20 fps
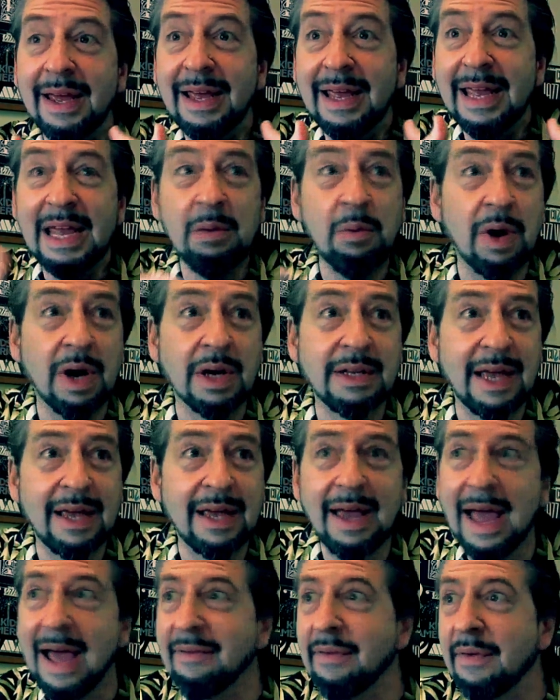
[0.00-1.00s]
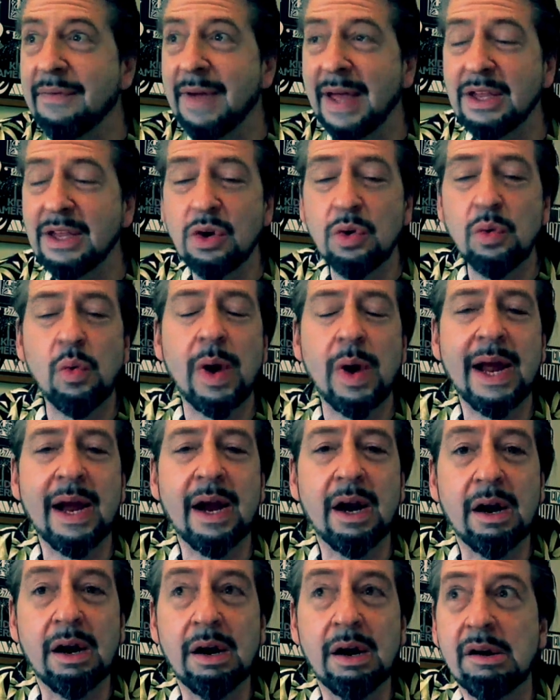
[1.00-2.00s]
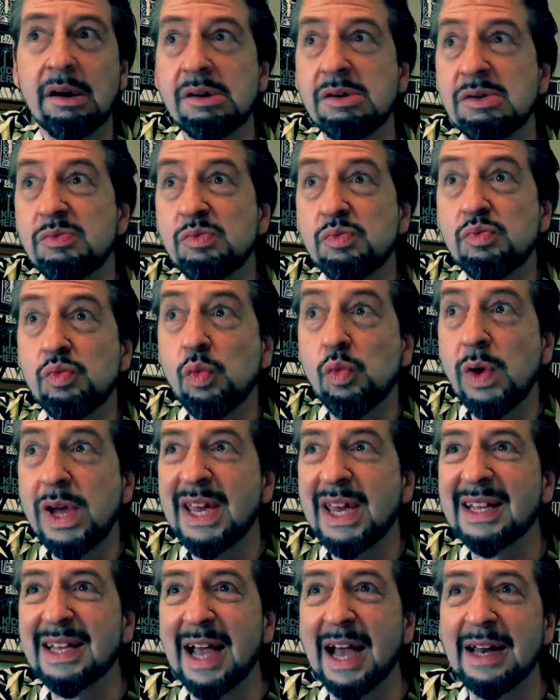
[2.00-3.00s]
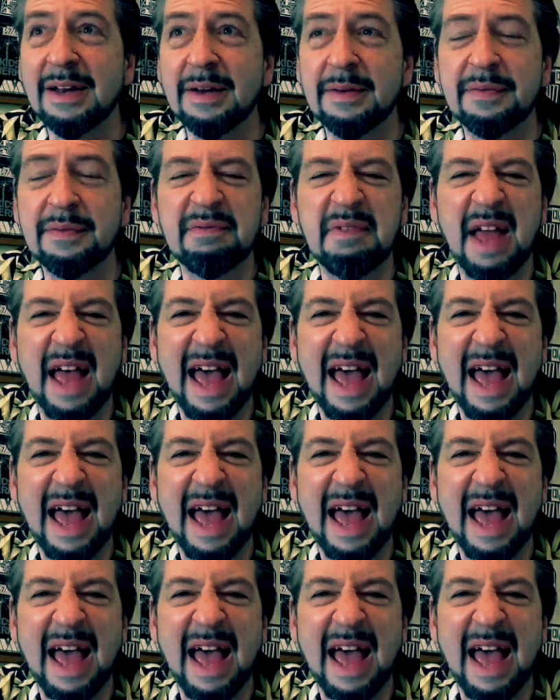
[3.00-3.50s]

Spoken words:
he wanted to have a venue where we could kind of